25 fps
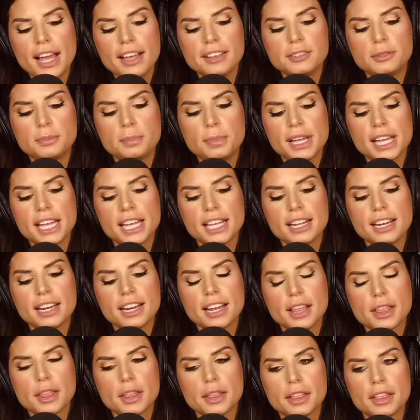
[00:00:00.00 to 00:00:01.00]
has
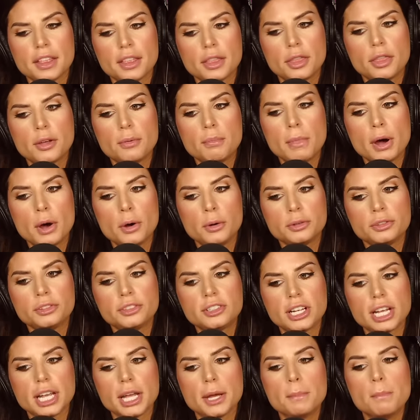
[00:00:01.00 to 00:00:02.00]
been the
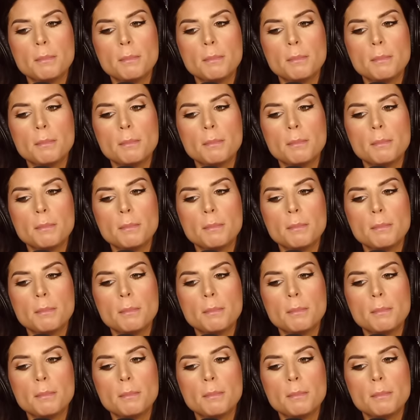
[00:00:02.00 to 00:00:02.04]
most